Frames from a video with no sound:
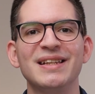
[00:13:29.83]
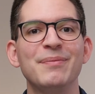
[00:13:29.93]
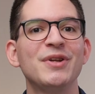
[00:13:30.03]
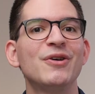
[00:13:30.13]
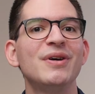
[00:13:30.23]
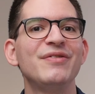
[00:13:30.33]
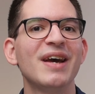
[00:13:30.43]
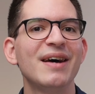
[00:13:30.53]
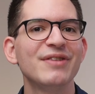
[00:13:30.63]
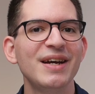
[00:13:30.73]
Let me know if
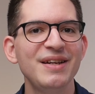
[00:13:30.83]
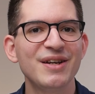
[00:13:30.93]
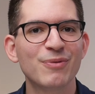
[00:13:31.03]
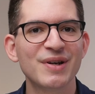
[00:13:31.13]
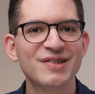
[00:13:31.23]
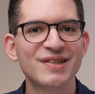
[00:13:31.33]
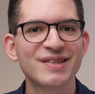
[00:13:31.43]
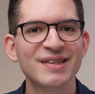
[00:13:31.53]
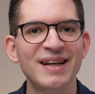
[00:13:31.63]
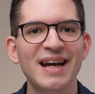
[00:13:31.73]
you have any questions,